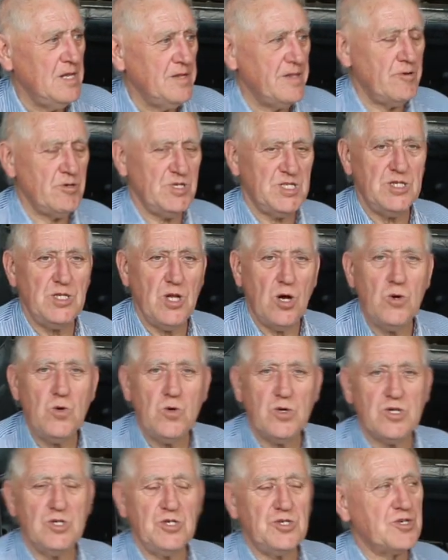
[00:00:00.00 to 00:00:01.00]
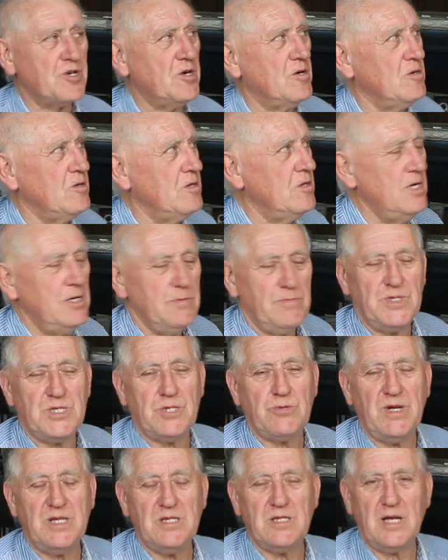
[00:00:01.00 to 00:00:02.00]
There is no control
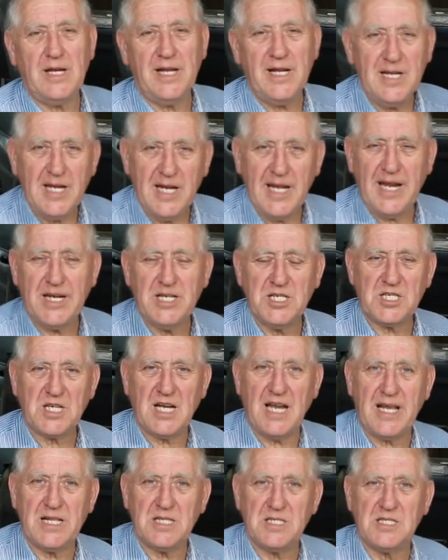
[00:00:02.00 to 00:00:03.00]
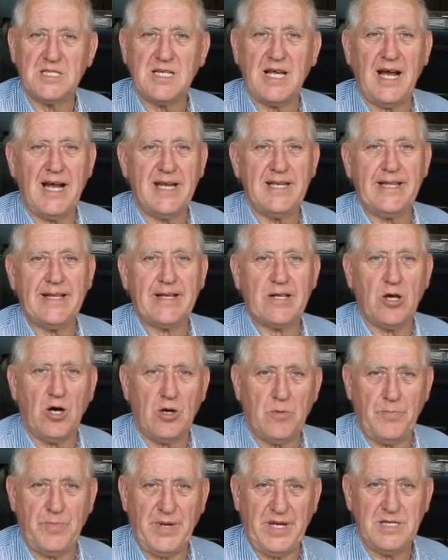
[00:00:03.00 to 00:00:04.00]
between the leading edge slats and the
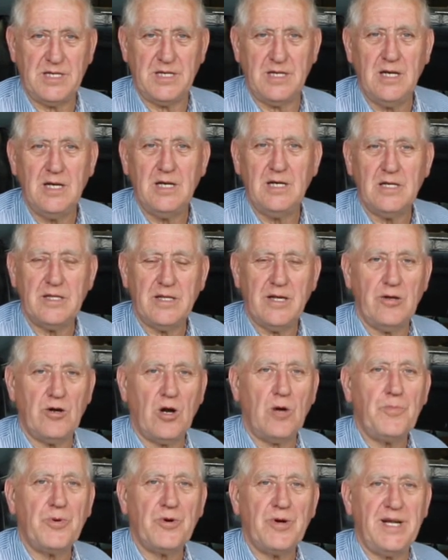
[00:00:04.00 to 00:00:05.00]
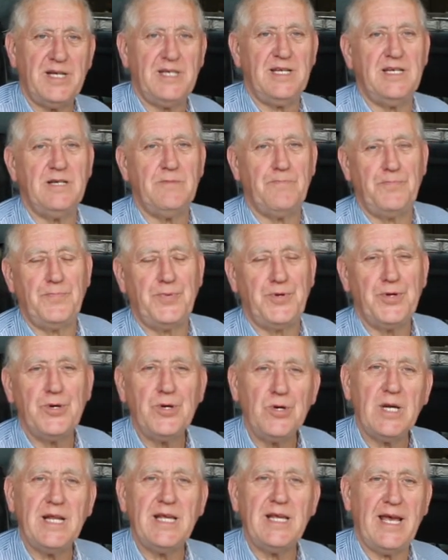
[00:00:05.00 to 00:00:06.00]
cockpit. They're operated
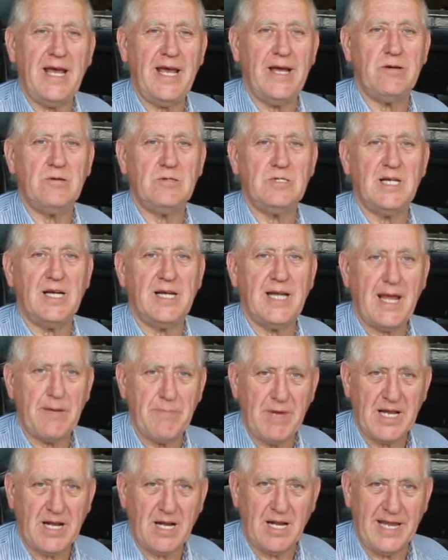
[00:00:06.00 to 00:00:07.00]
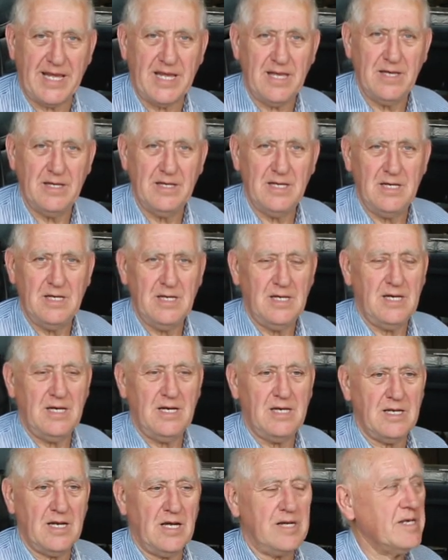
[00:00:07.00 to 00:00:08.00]
purely aerodynamically,
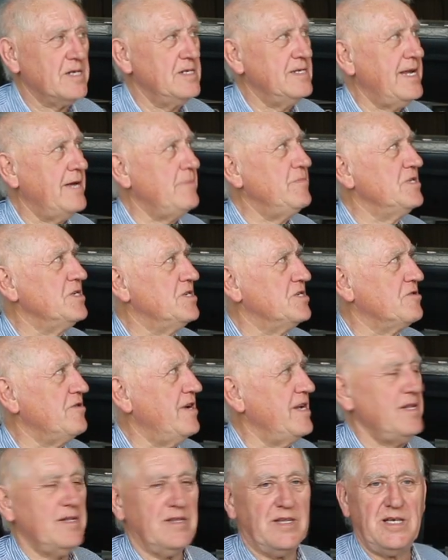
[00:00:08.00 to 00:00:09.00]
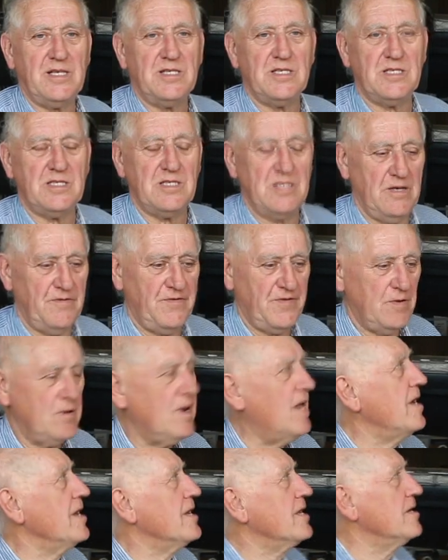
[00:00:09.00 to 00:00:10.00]
and I can demonstrate this if you
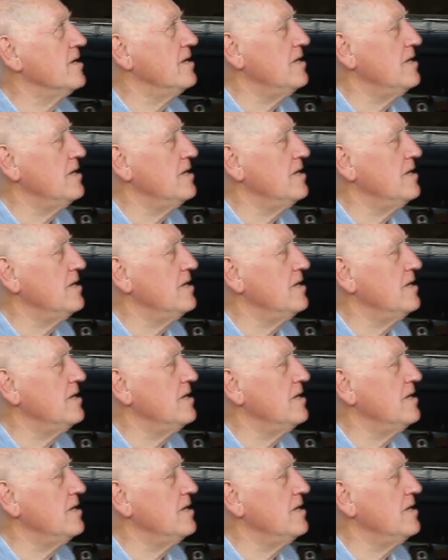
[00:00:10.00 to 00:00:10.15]
like.